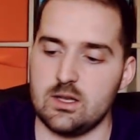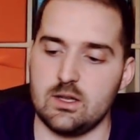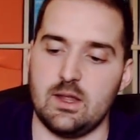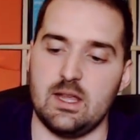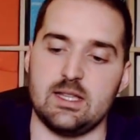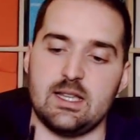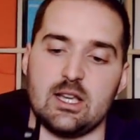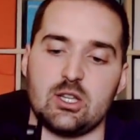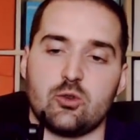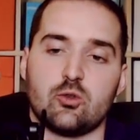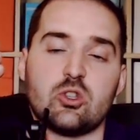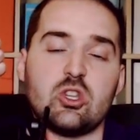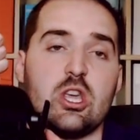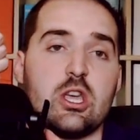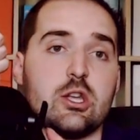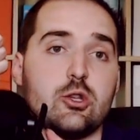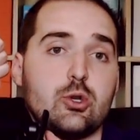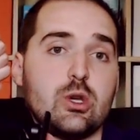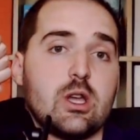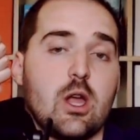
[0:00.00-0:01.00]
There's actual
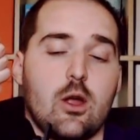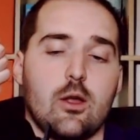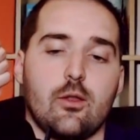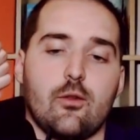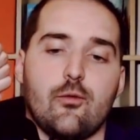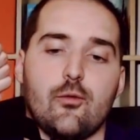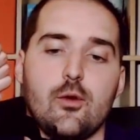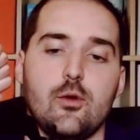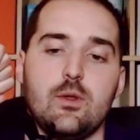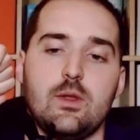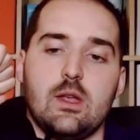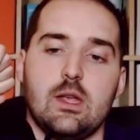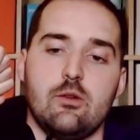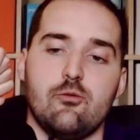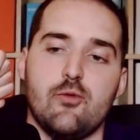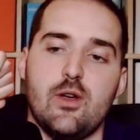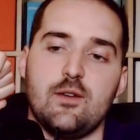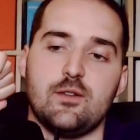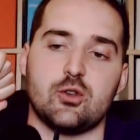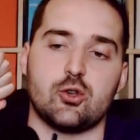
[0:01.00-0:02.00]
circuitry going through the
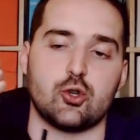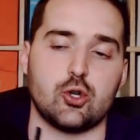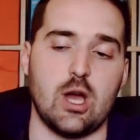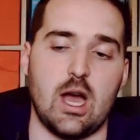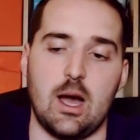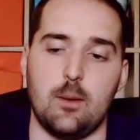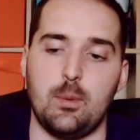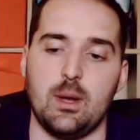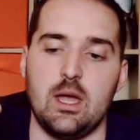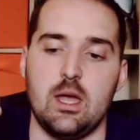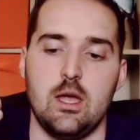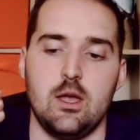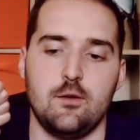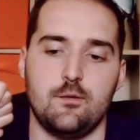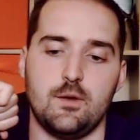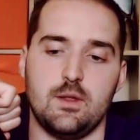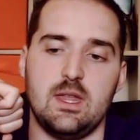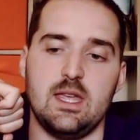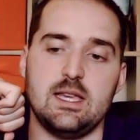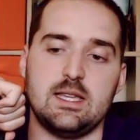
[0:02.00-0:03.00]
Rift strap for
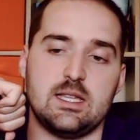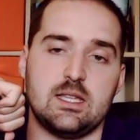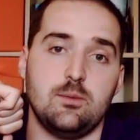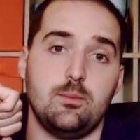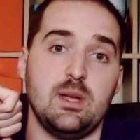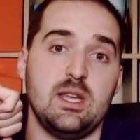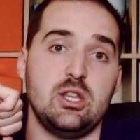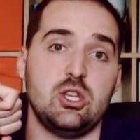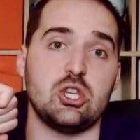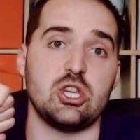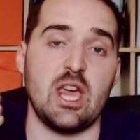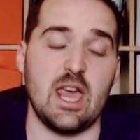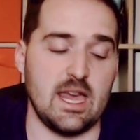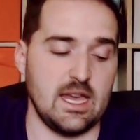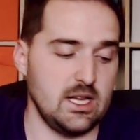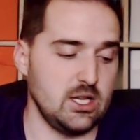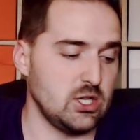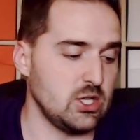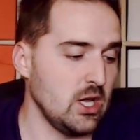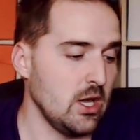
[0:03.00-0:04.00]
this to be
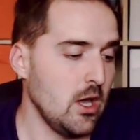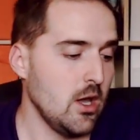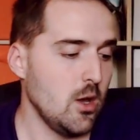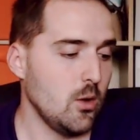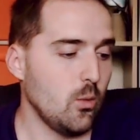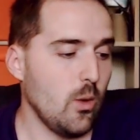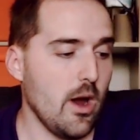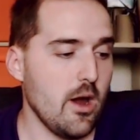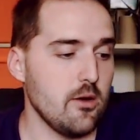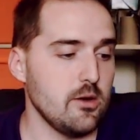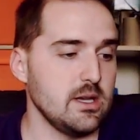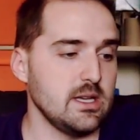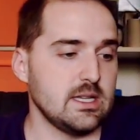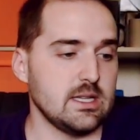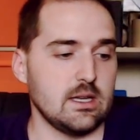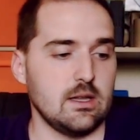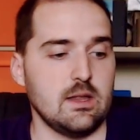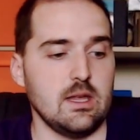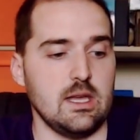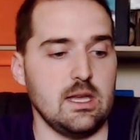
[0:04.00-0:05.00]
changed, whereas
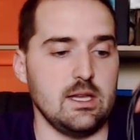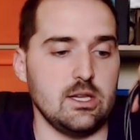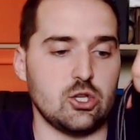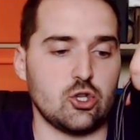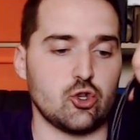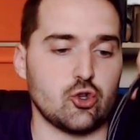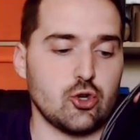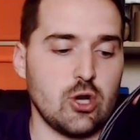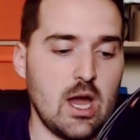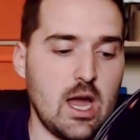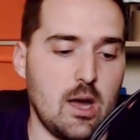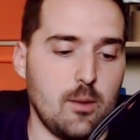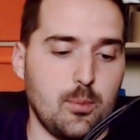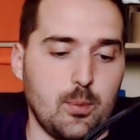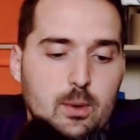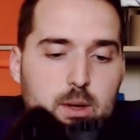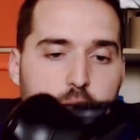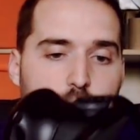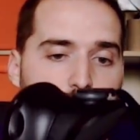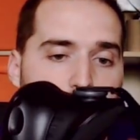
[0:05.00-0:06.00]
the strap
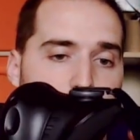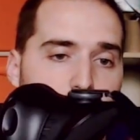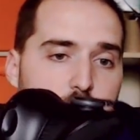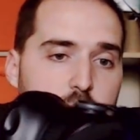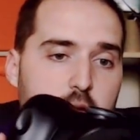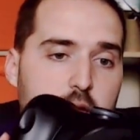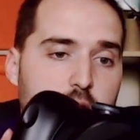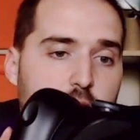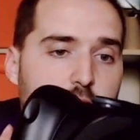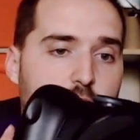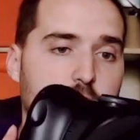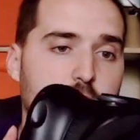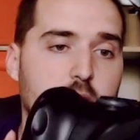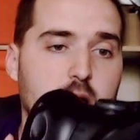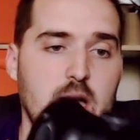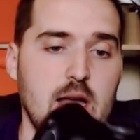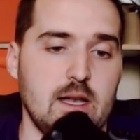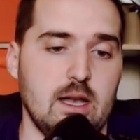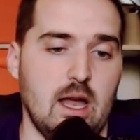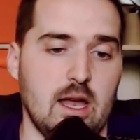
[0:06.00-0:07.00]

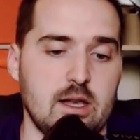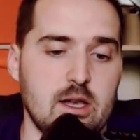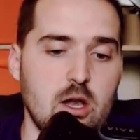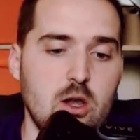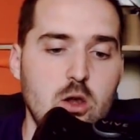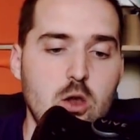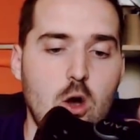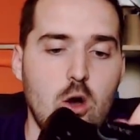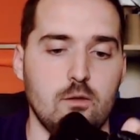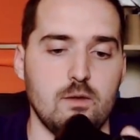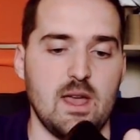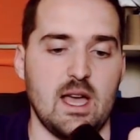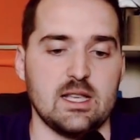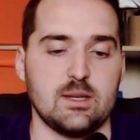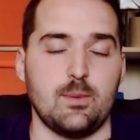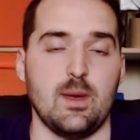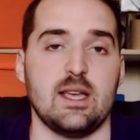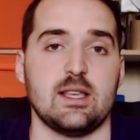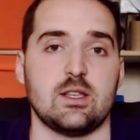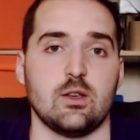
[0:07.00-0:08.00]
and a lot of the
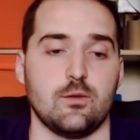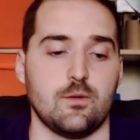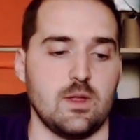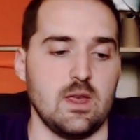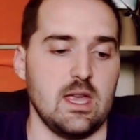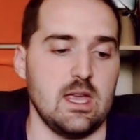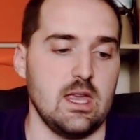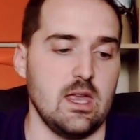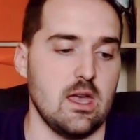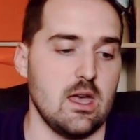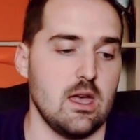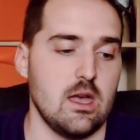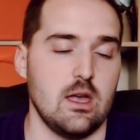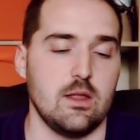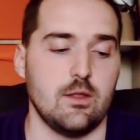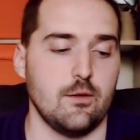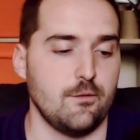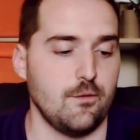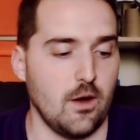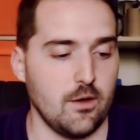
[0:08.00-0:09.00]
aspects of the
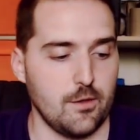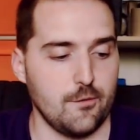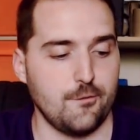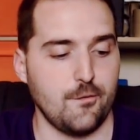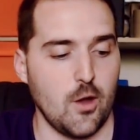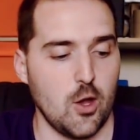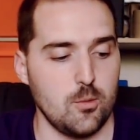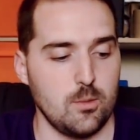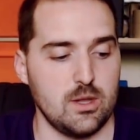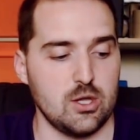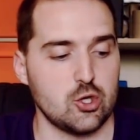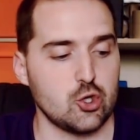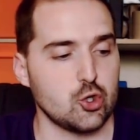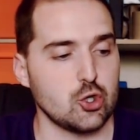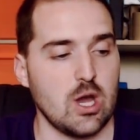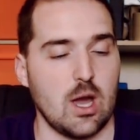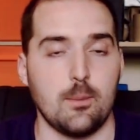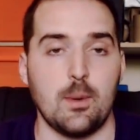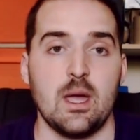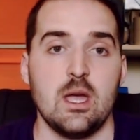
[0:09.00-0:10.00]
foam and the
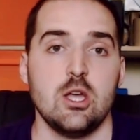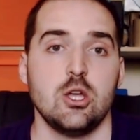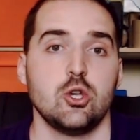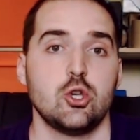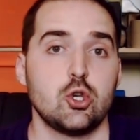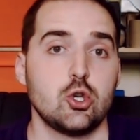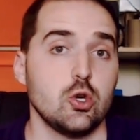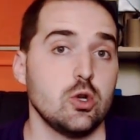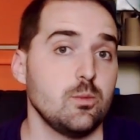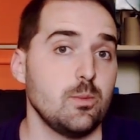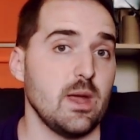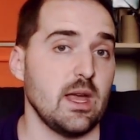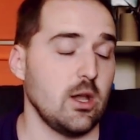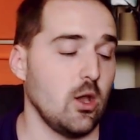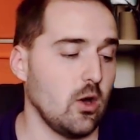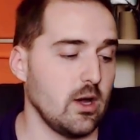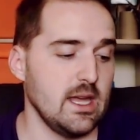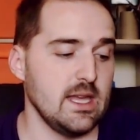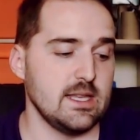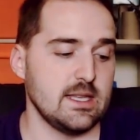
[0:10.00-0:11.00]
strap should be a
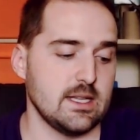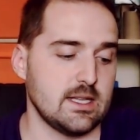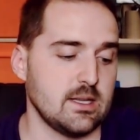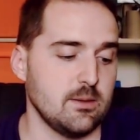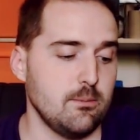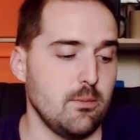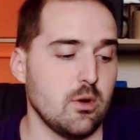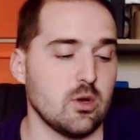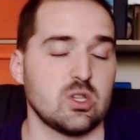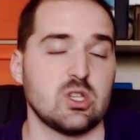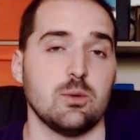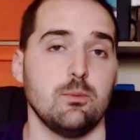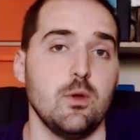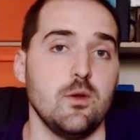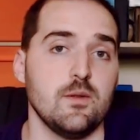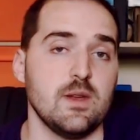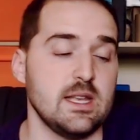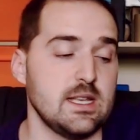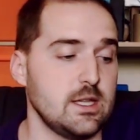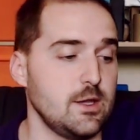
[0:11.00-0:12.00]
lot easier to mod. So moving
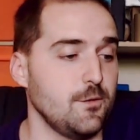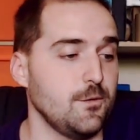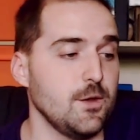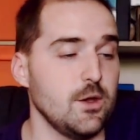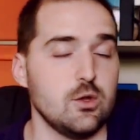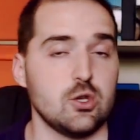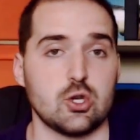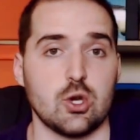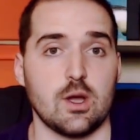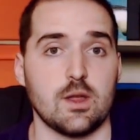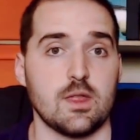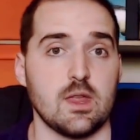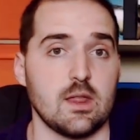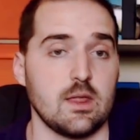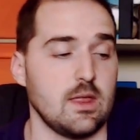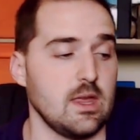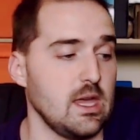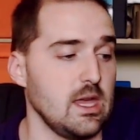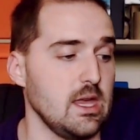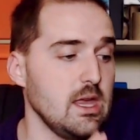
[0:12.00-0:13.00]
into the future, I think
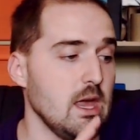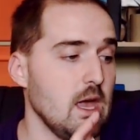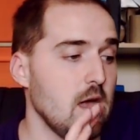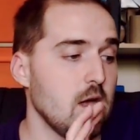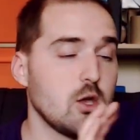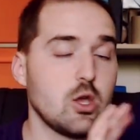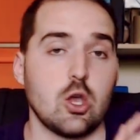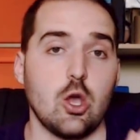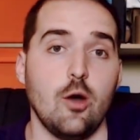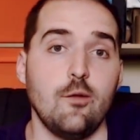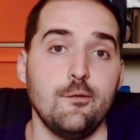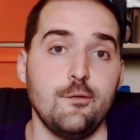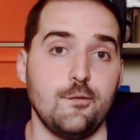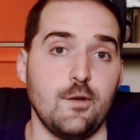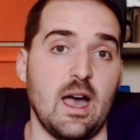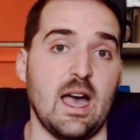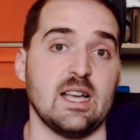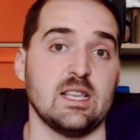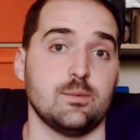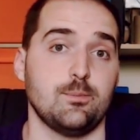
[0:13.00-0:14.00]
the comfort
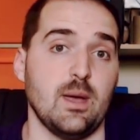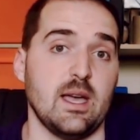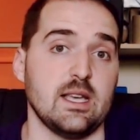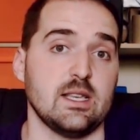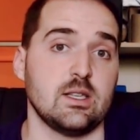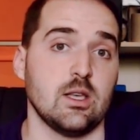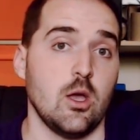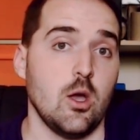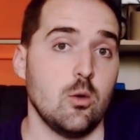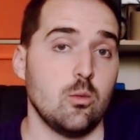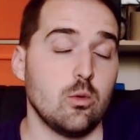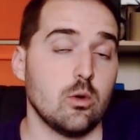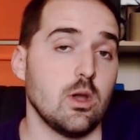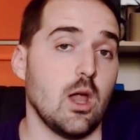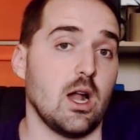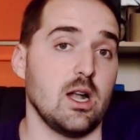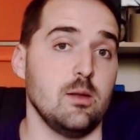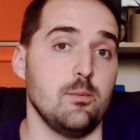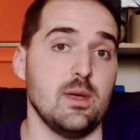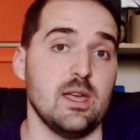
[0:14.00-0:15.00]
aspects will
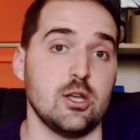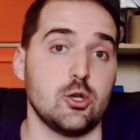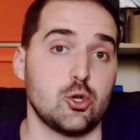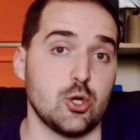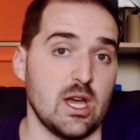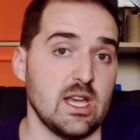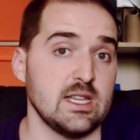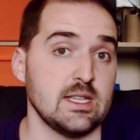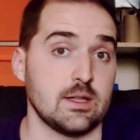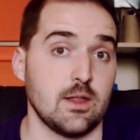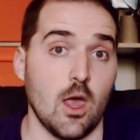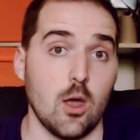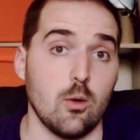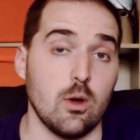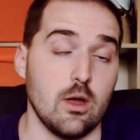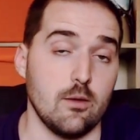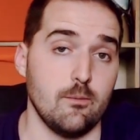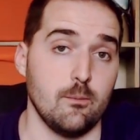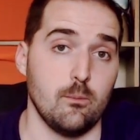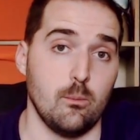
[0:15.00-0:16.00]
likely be addressed, though
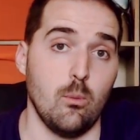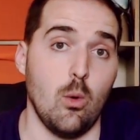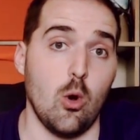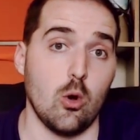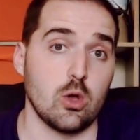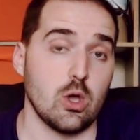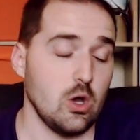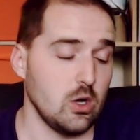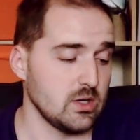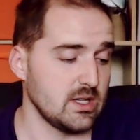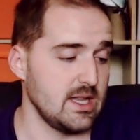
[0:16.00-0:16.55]
at more cost to